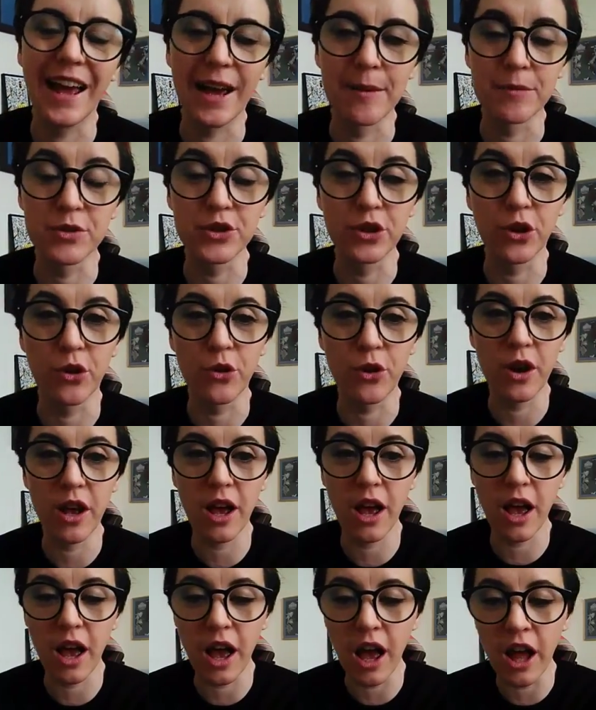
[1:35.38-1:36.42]

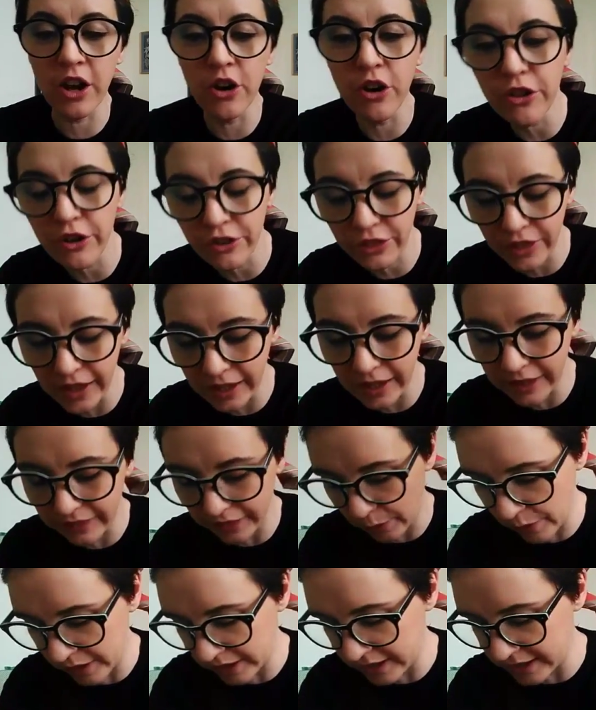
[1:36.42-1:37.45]
So another thing that I
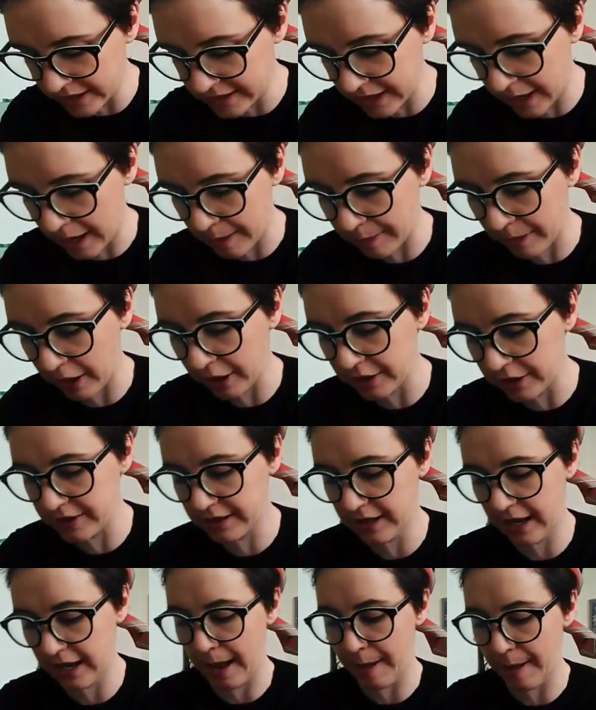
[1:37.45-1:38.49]
wanted to say about
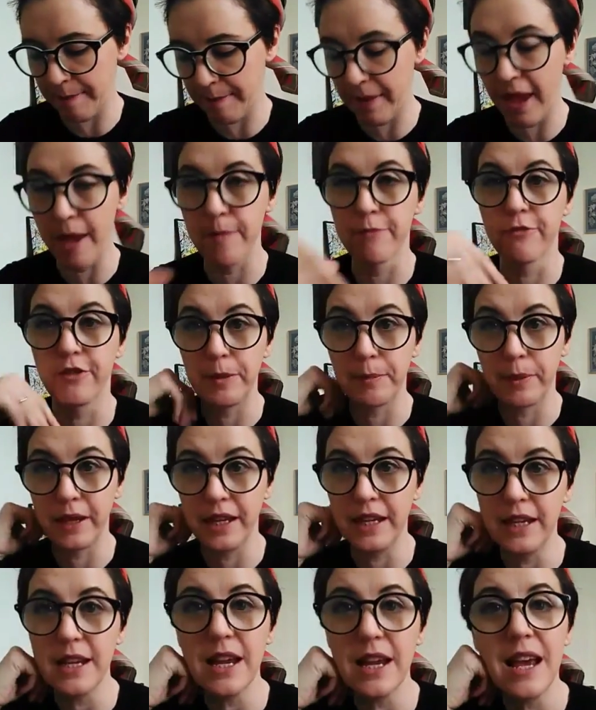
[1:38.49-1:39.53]

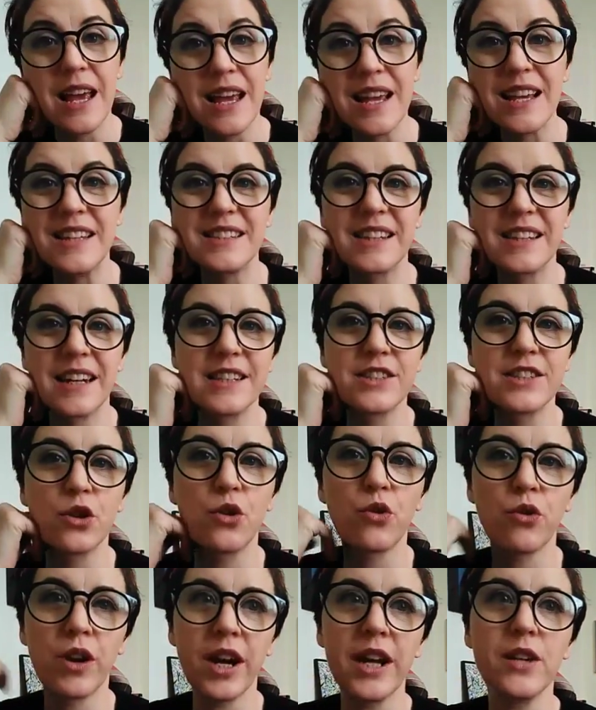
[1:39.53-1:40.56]
MVP is that it's a
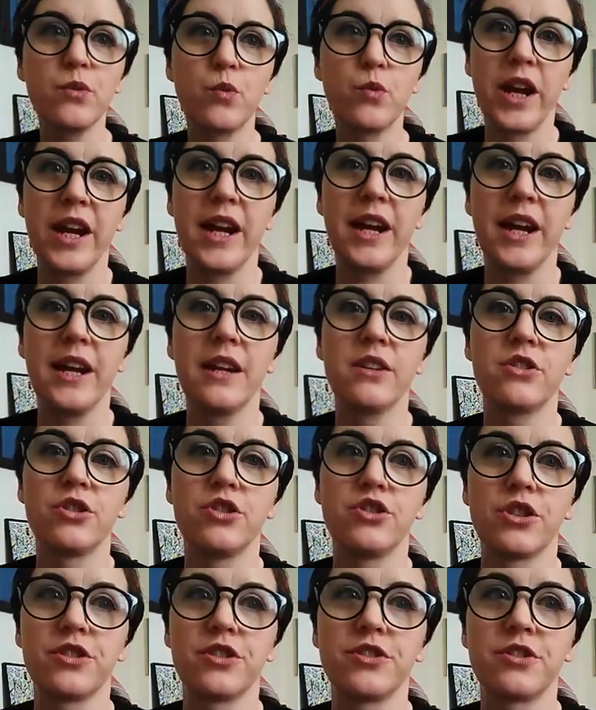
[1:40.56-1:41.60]
great way to
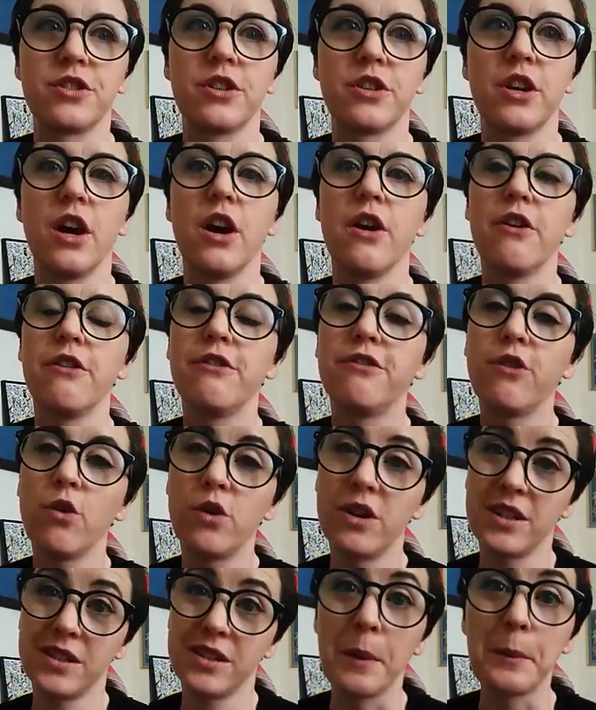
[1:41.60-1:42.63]
just
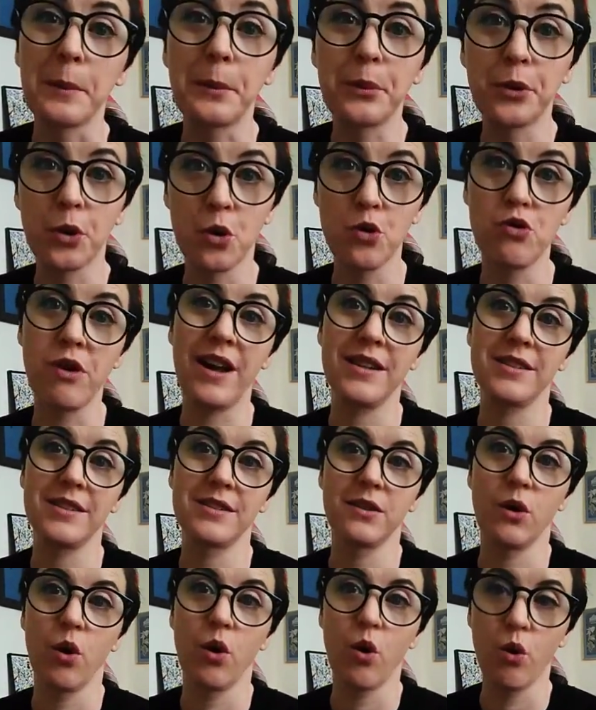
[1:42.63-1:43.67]
focus on
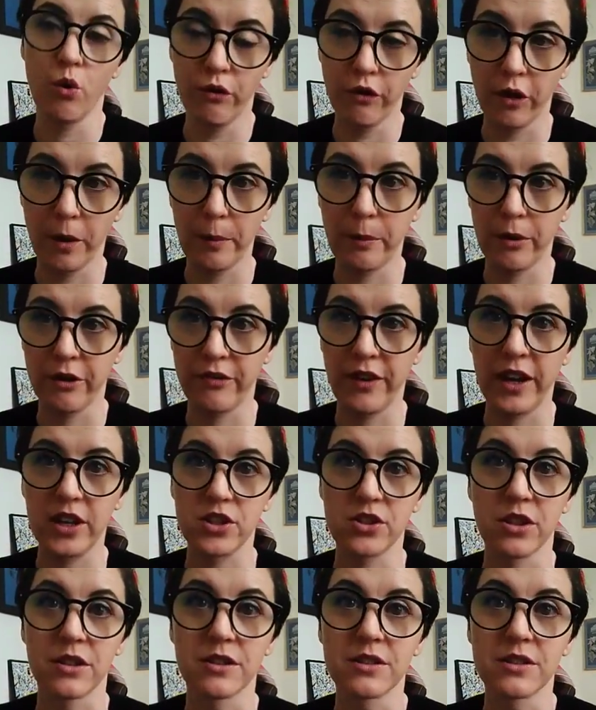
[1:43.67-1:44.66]
progress over perfection.